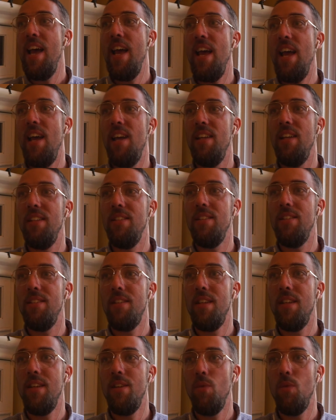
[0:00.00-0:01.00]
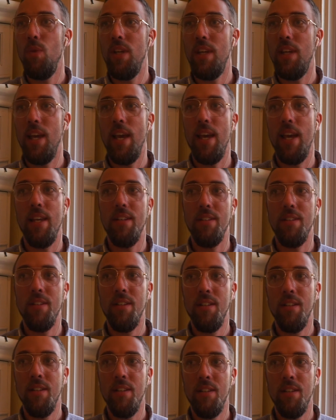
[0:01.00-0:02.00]
and we
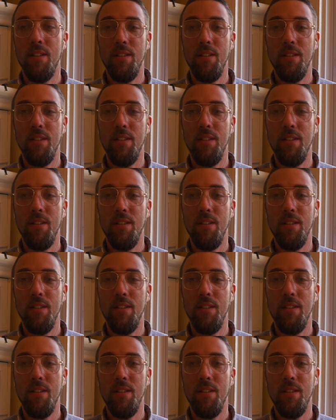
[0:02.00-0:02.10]
can